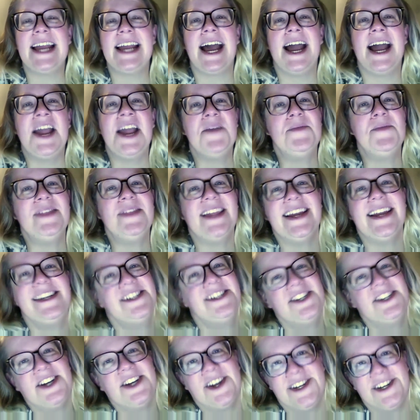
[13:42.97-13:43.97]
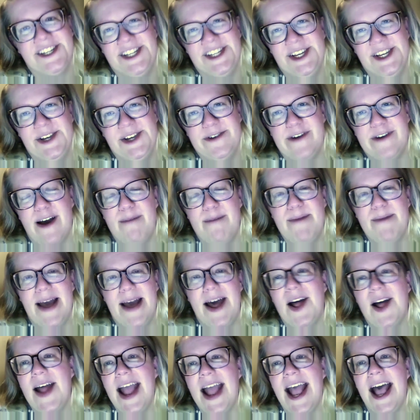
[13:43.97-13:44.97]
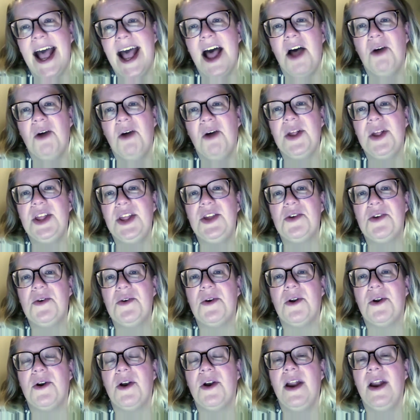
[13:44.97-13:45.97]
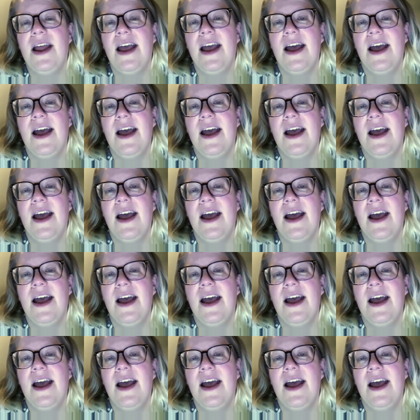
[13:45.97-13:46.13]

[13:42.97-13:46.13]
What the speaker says: I would like to talk to you about how your